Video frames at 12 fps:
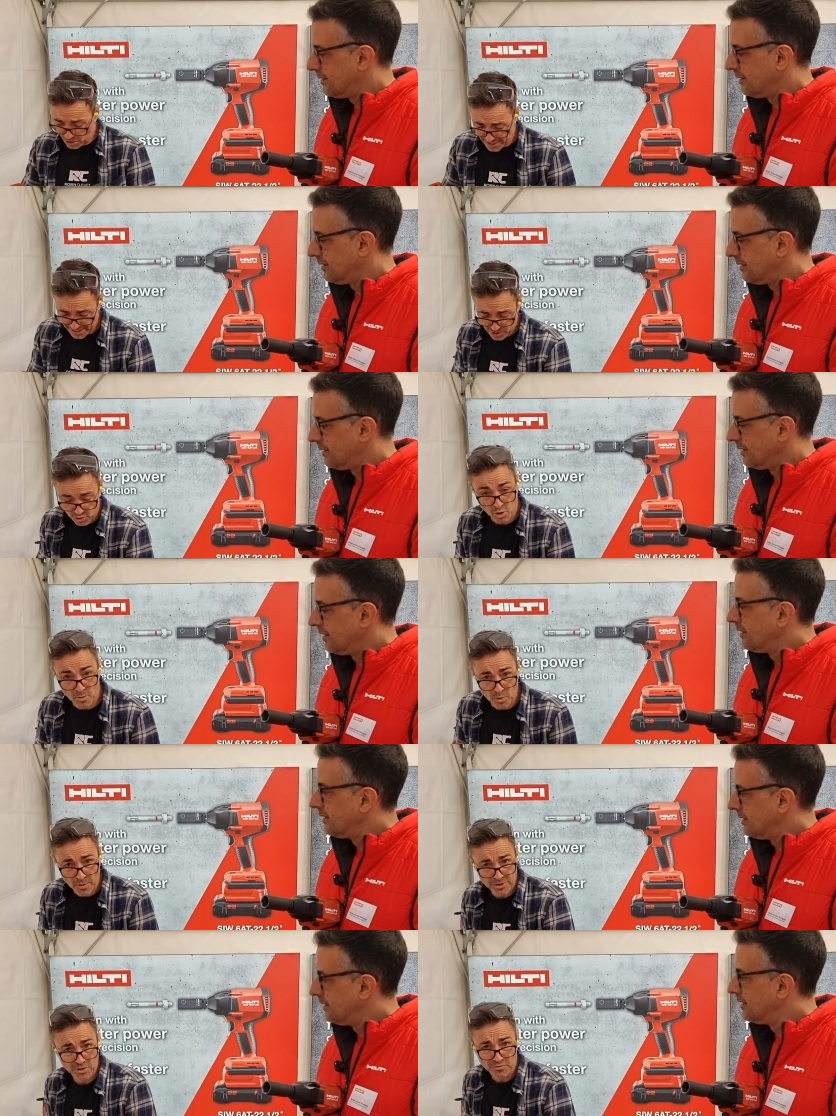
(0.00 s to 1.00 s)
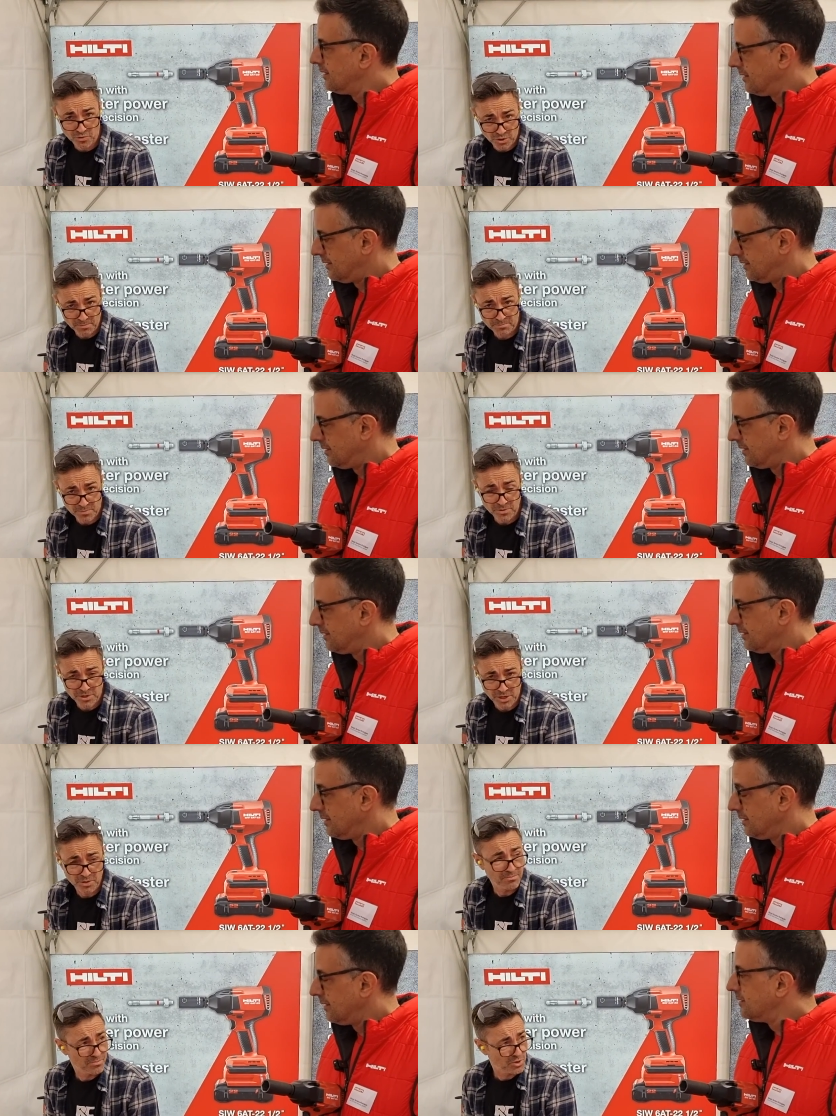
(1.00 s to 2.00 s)
Speaker 1: like a normal one you've got to you
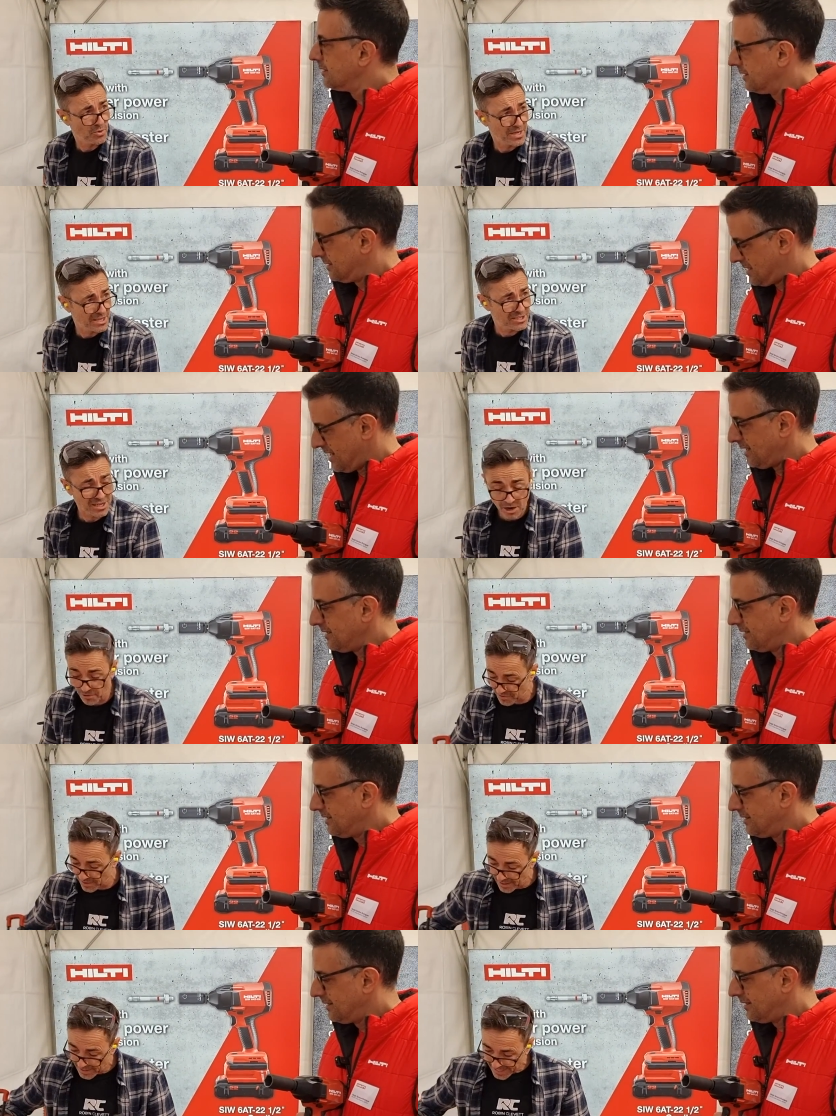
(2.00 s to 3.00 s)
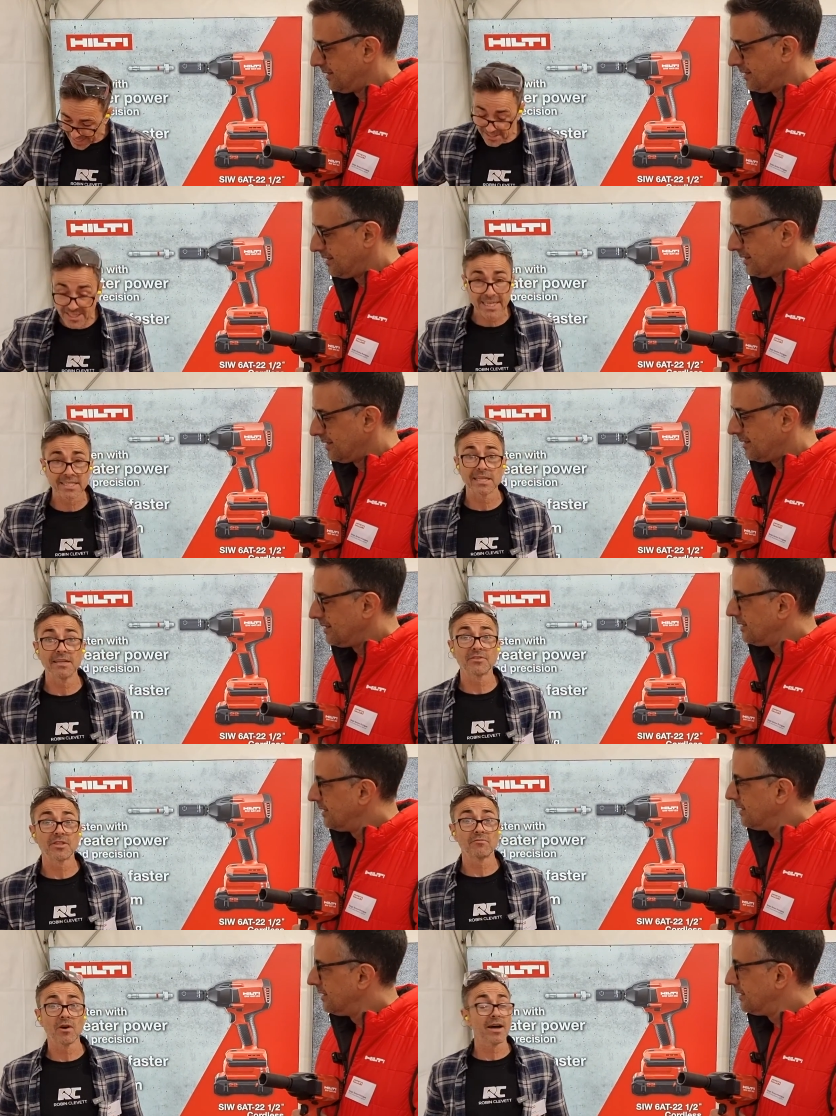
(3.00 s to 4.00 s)
know do it yourself. Yeah. It's going to deliver
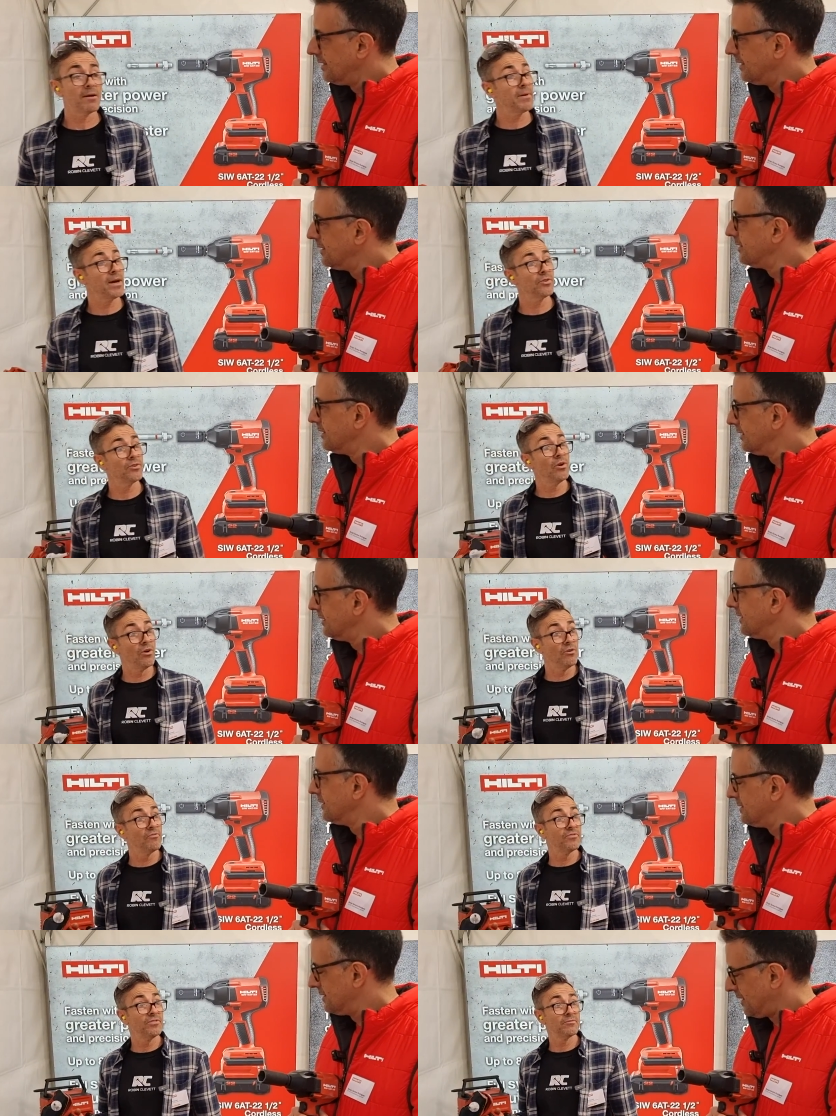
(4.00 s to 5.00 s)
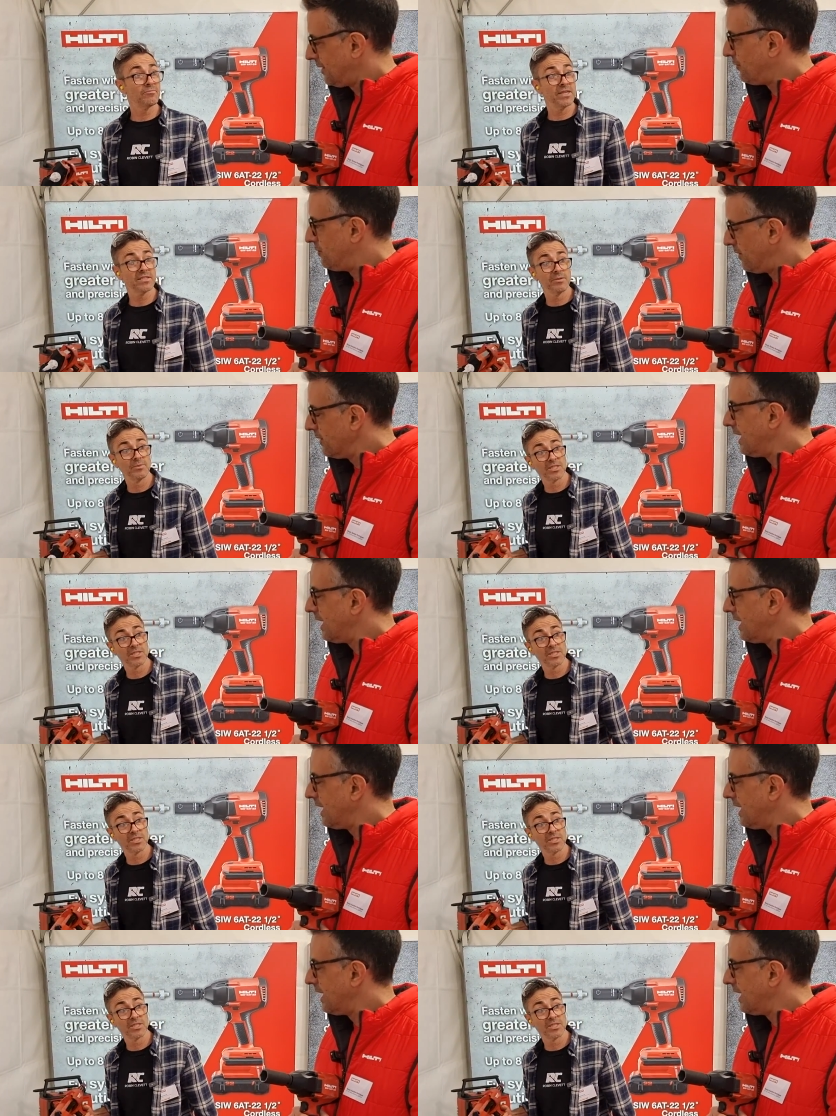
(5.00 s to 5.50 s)
the right amount of resin, which